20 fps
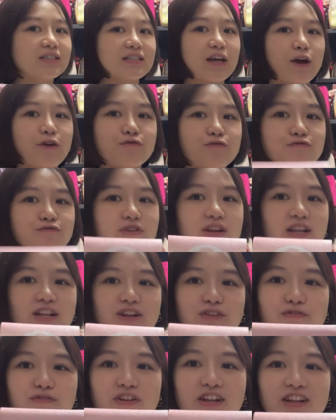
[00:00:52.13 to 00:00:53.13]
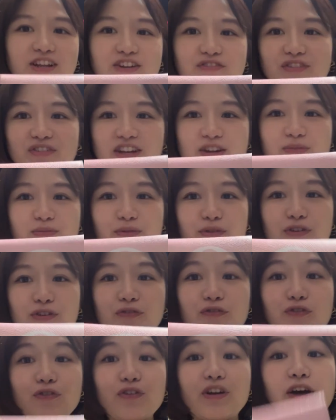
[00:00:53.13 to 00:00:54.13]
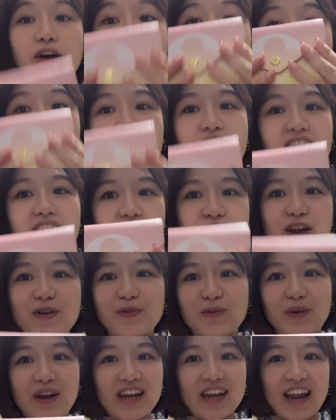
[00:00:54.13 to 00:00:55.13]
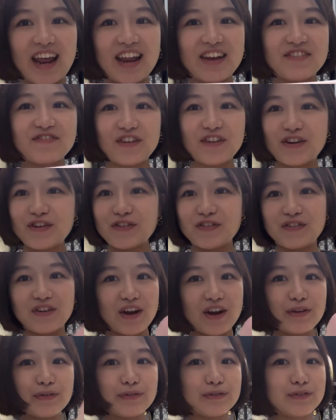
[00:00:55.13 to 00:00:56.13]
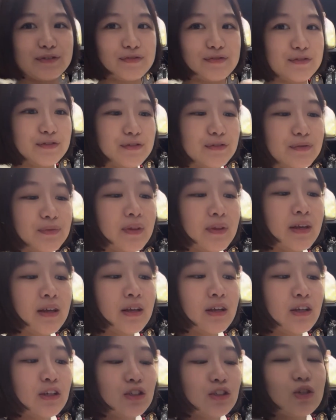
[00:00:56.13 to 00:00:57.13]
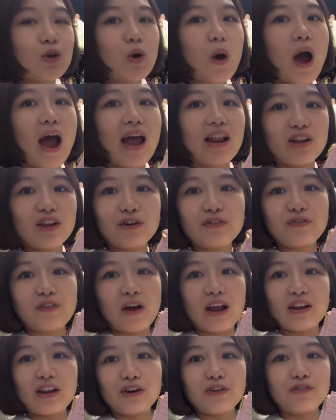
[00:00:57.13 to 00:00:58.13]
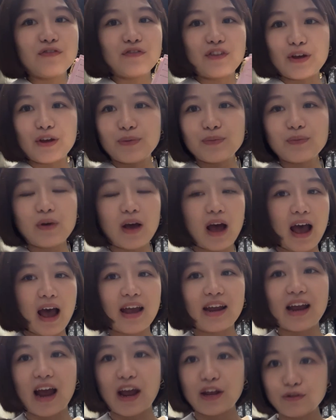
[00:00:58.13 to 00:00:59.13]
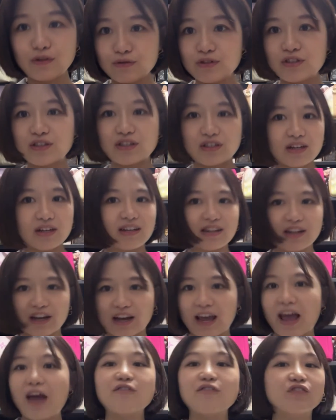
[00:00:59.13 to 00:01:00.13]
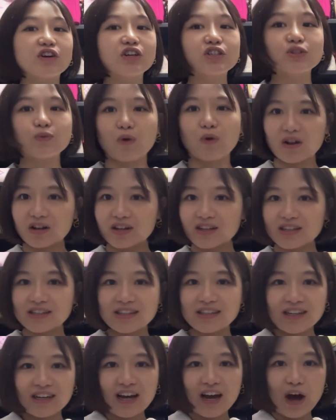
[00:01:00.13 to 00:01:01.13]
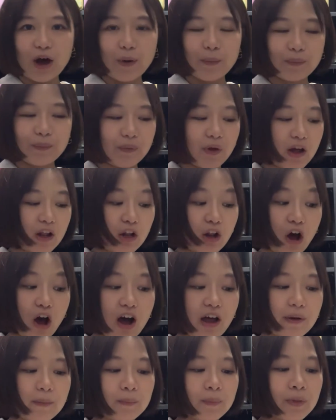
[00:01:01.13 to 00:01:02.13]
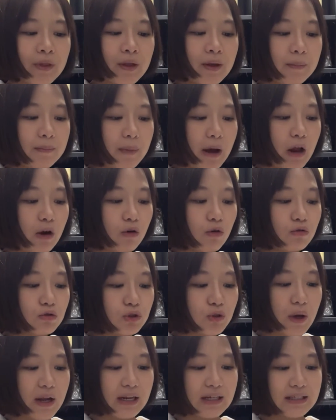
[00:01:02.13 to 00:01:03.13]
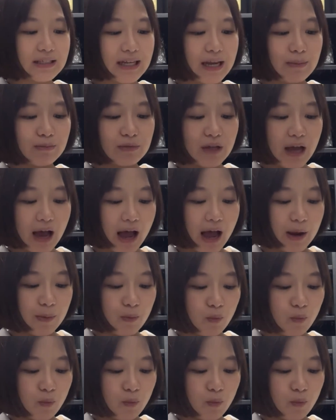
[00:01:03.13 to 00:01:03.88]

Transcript: are really beautiful. They are very lightweight and very useful. So I love them. I use the canvas wallet a lot. But also at the same time,